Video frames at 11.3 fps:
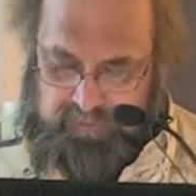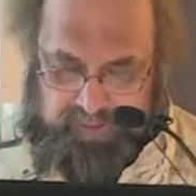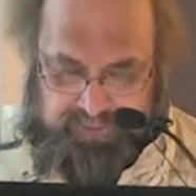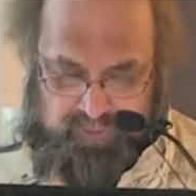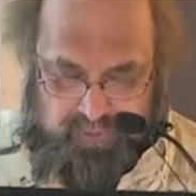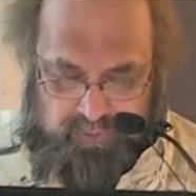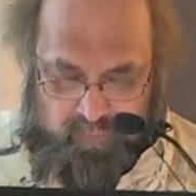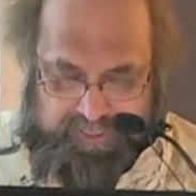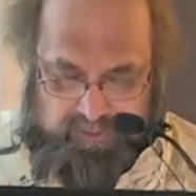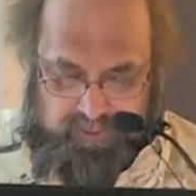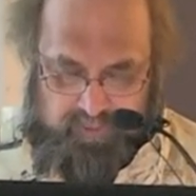Also, the
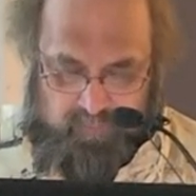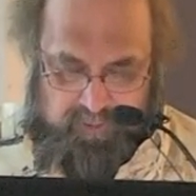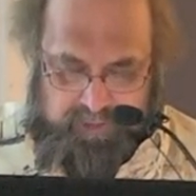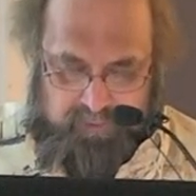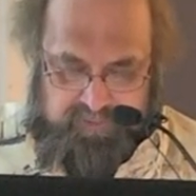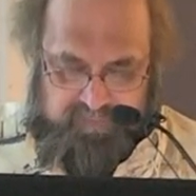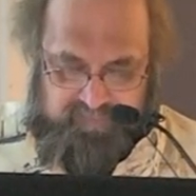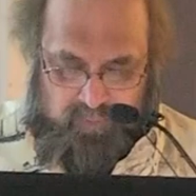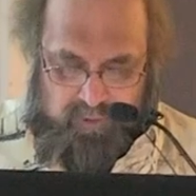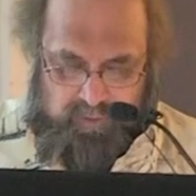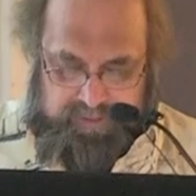wake on the water as if
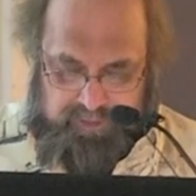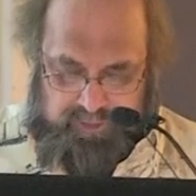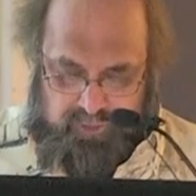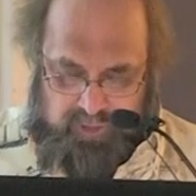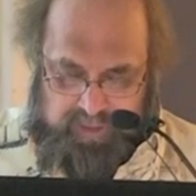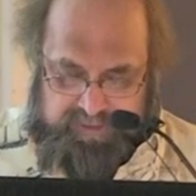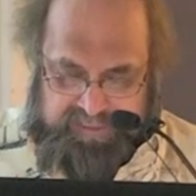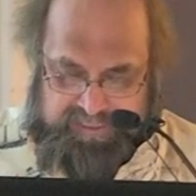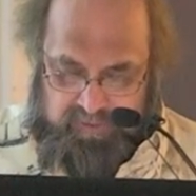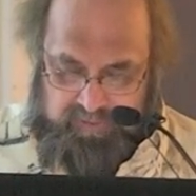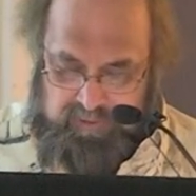more had just gone
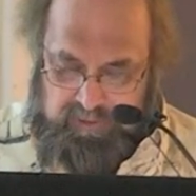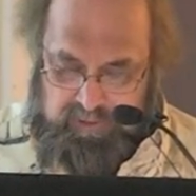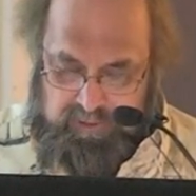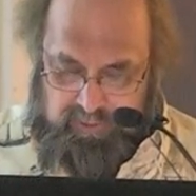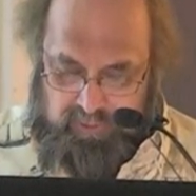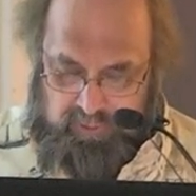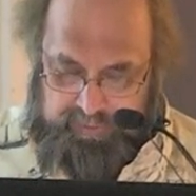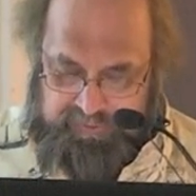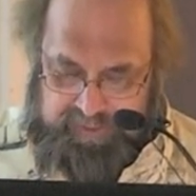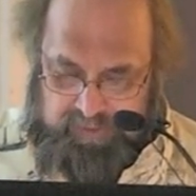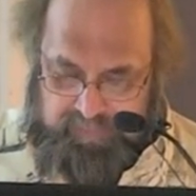down, the whole
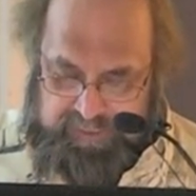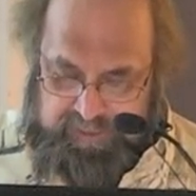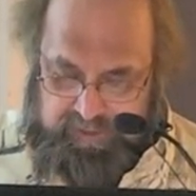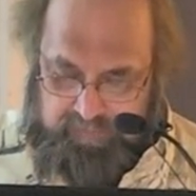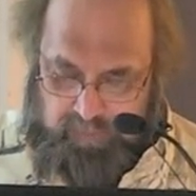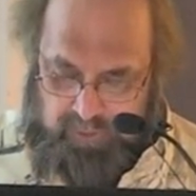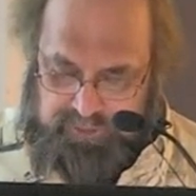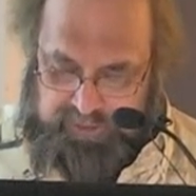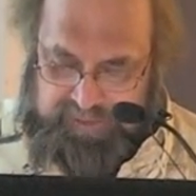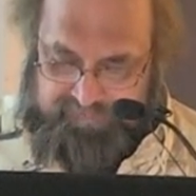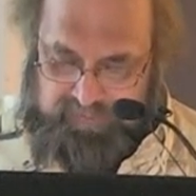thing being in
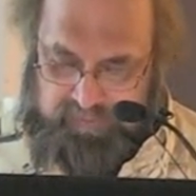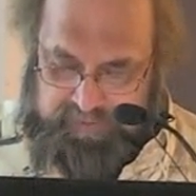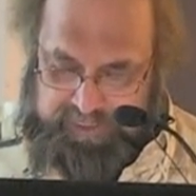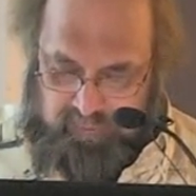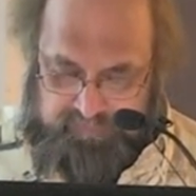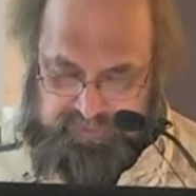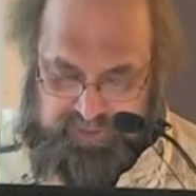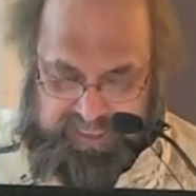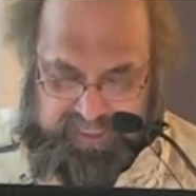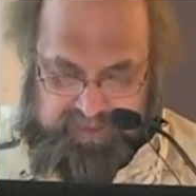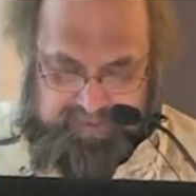motion after the manner of a
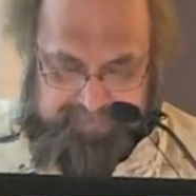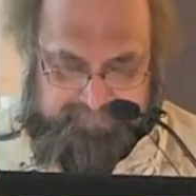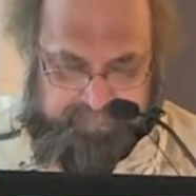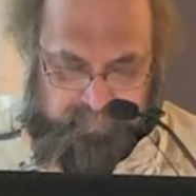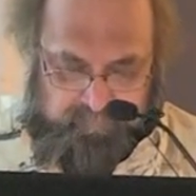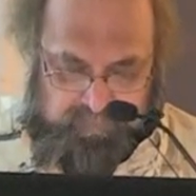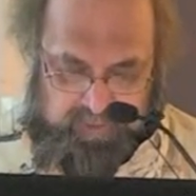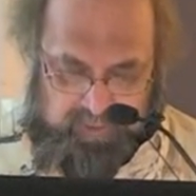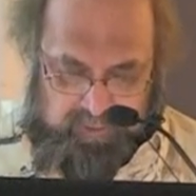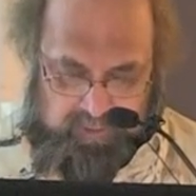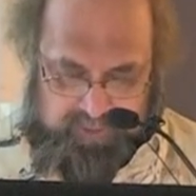snake.
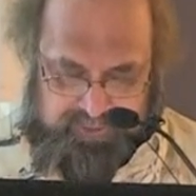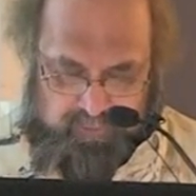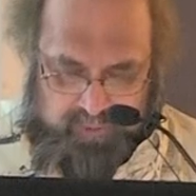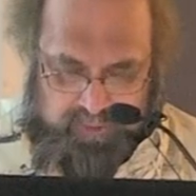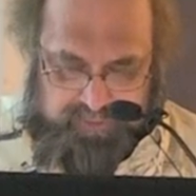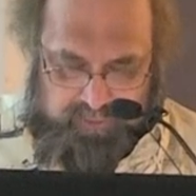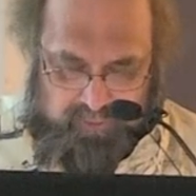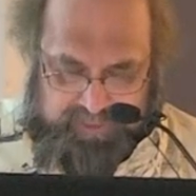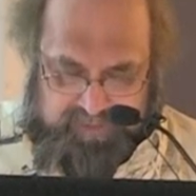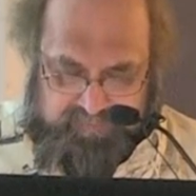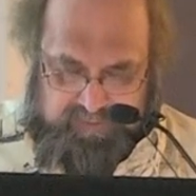Also heard the
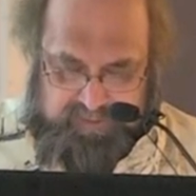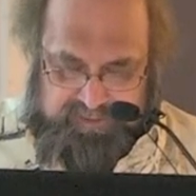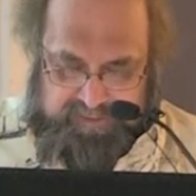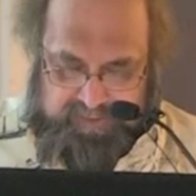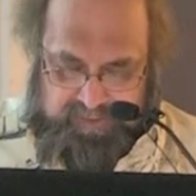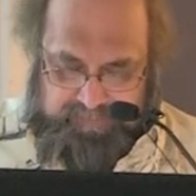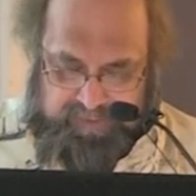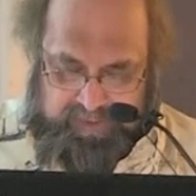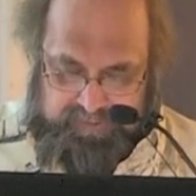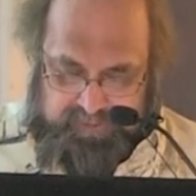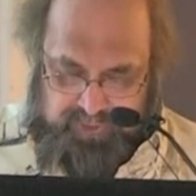noise of the descending
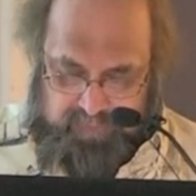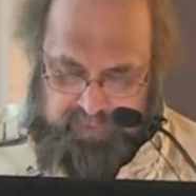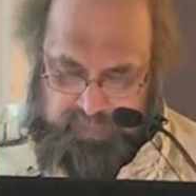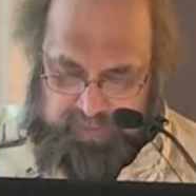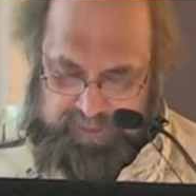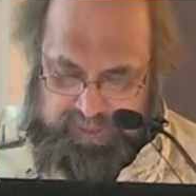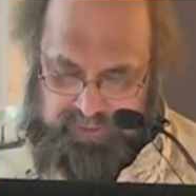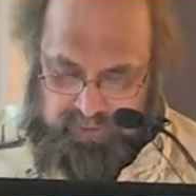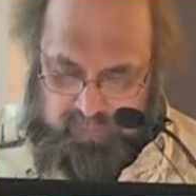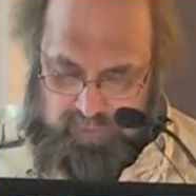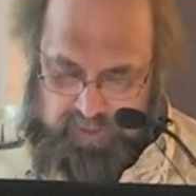part and saw a splash
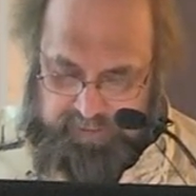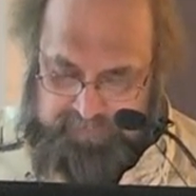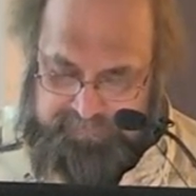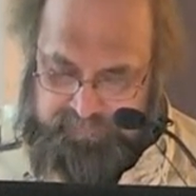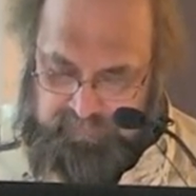in the water.